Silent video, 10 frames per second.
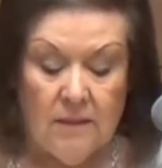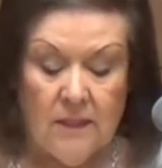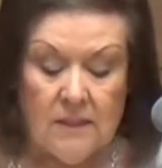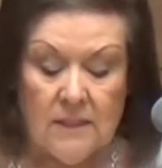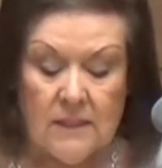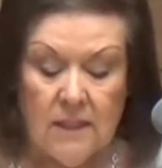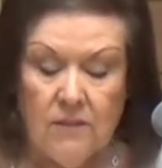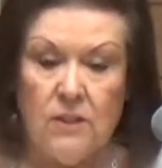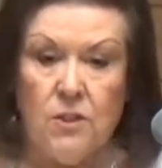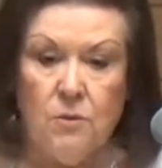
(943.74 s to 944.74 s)
this is
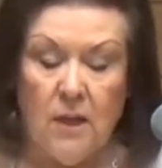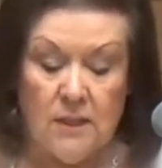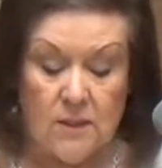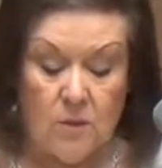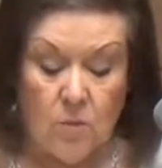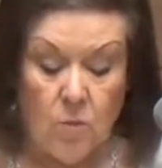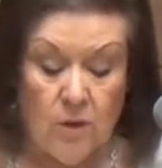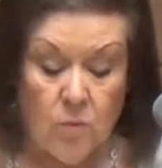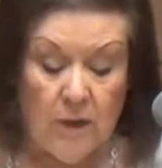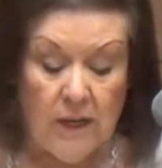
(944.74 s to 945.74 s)
given to us
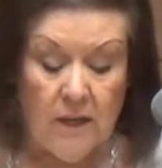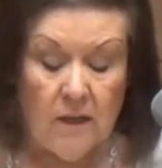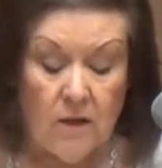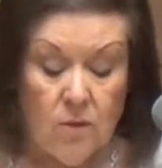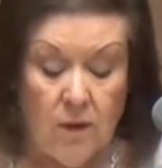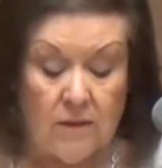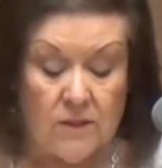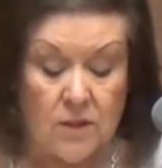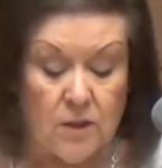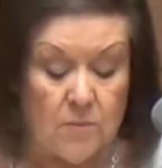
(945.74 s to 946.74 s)
when we who have
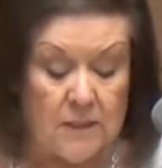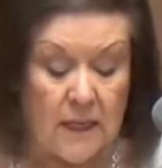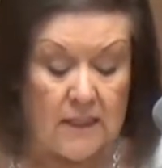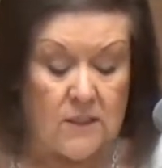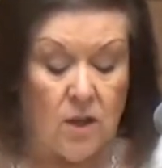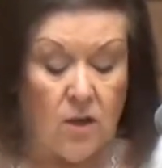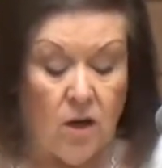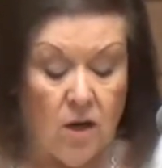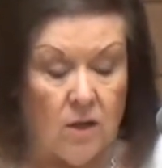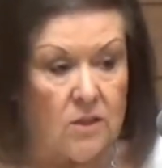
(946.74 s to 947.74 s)
circumcised our
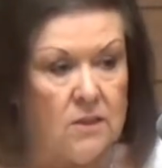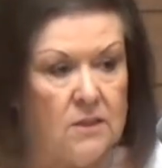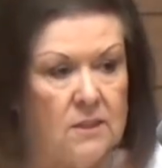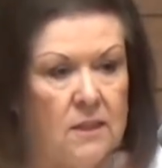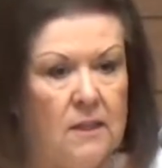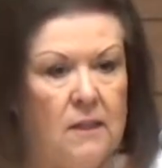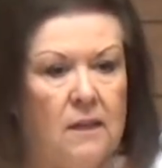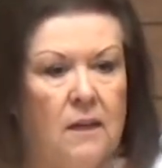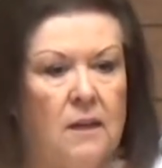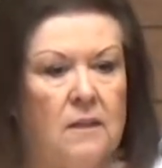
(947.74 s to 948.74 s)
hearts.
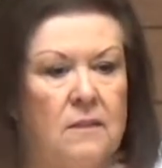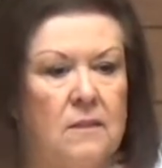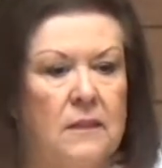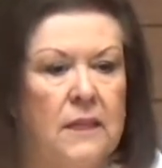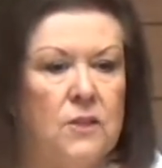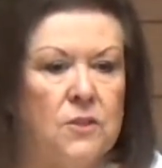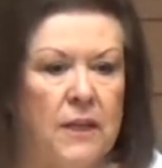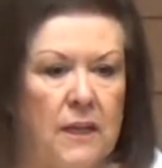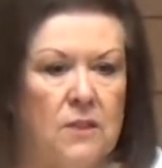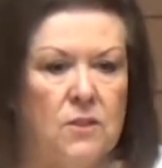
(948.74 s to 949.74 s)
Uh, enter
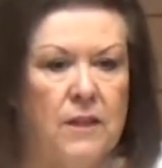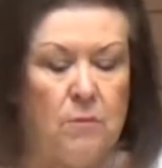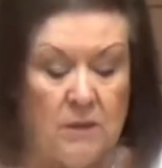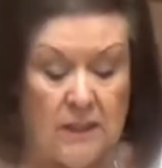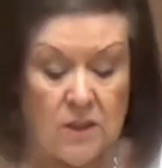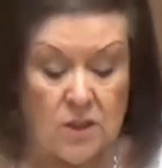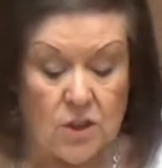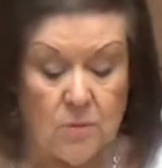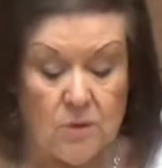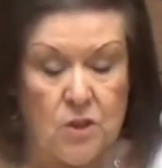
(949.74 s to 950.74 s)
into that
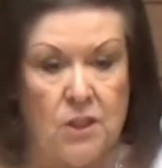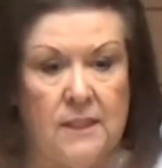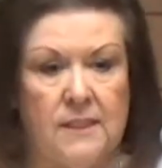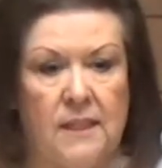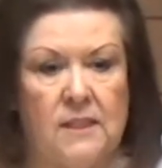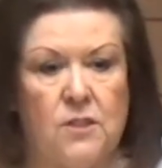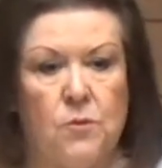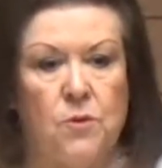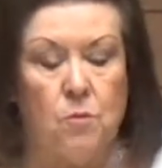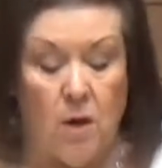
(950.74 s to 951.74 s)
relationship with Jesus
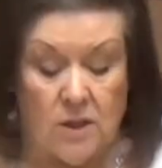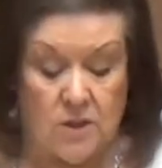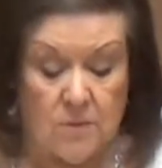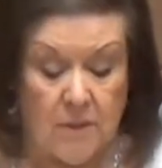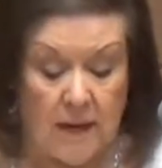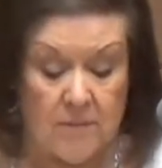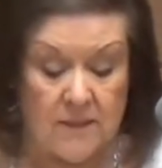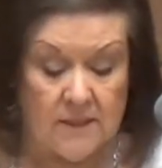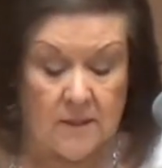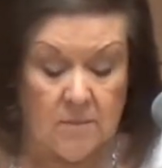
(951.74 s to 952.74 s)
through the waters of
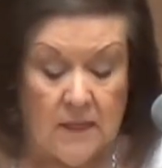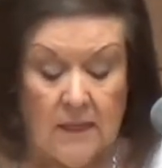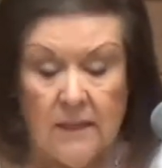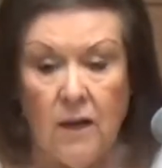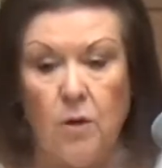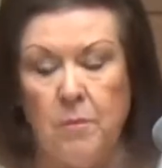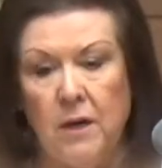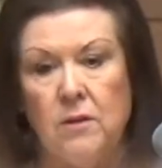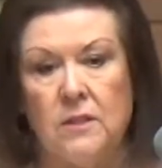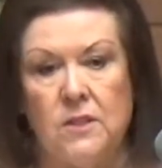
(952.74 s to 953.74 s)
baptism. Now, our
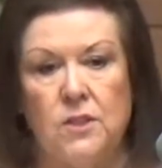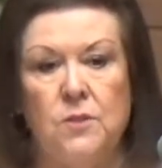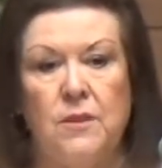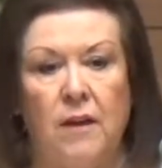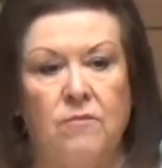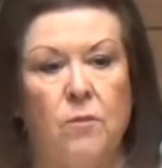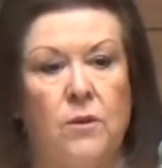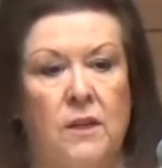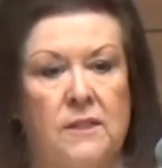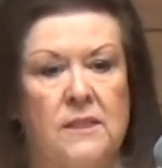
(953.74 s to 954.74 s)
parents do that
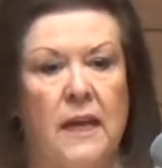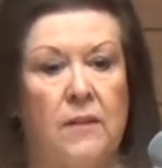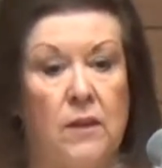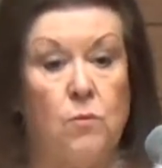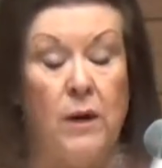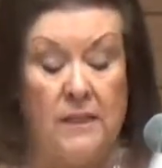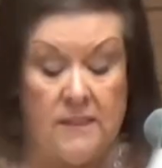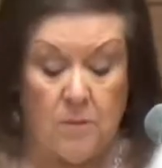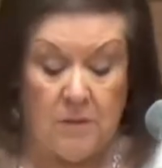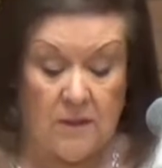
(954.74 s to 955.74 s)
for us and then
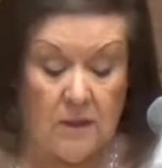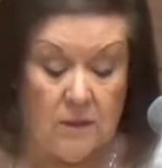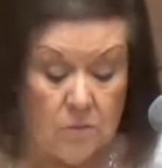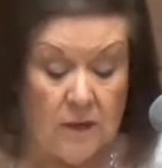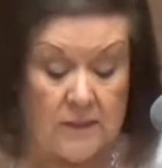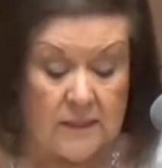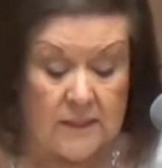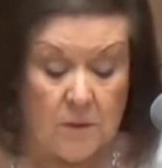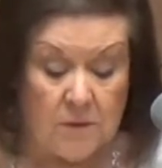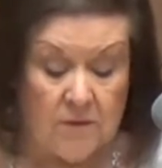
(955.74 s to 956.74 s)
raise up raise
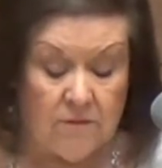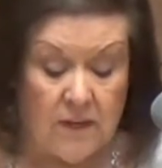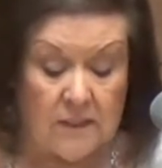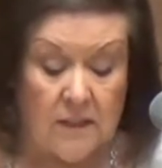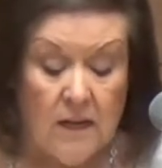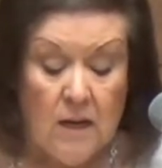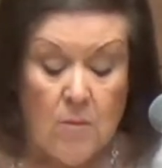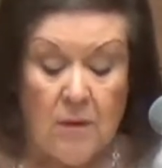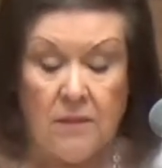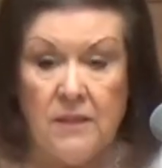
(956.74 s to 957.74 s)
us up in the face.
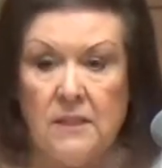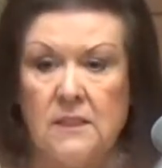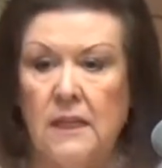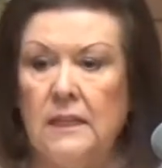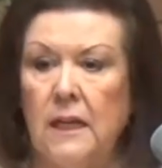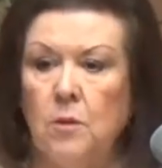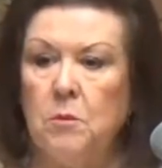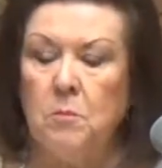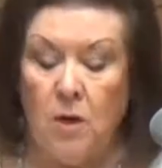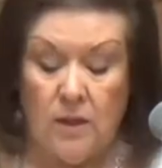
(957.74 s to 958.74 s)
But this
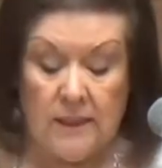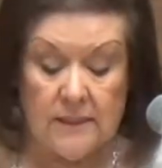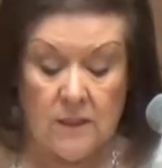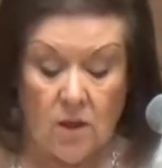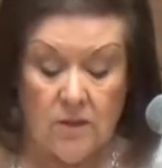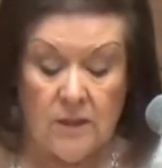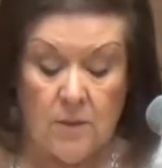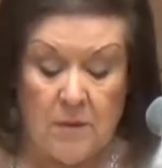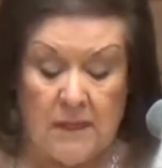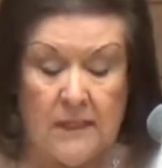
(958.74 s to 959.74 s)
indelible mark is called the
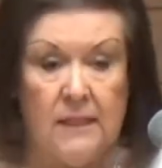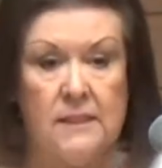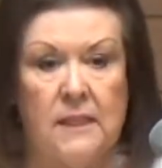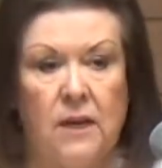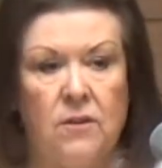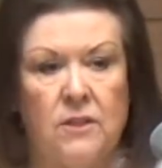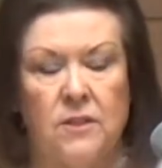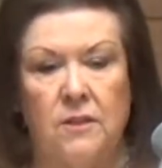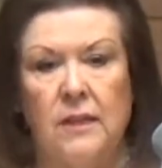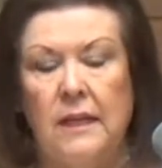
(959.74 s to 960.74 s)
Dominicus
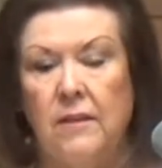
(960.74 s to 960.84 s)
character.